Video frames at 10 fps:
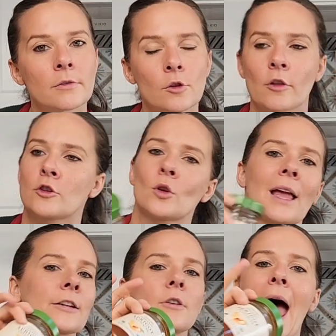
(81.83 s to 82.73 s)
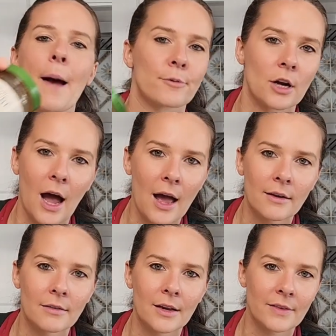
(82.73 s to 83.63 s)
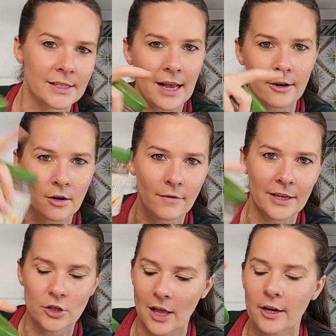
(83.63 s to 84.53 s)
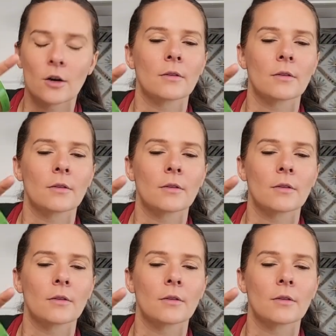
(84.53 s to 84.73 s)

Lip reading: so they'll do like apricot in the center of each layer.